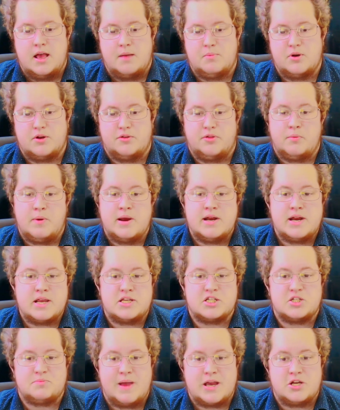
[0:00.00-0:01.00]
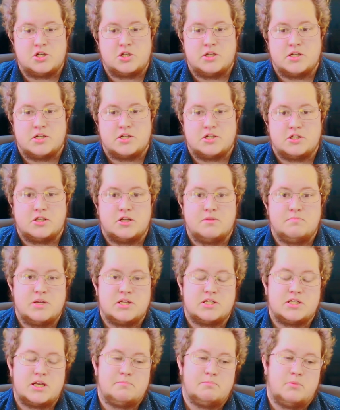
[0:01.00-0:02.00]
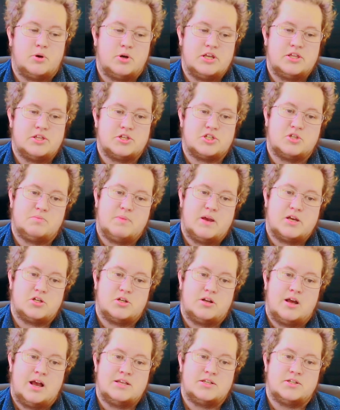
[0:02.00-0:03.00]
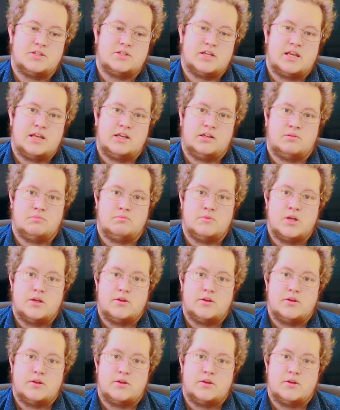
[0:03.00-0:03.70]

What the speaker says: but a 3D specialist can be somebody that specializes in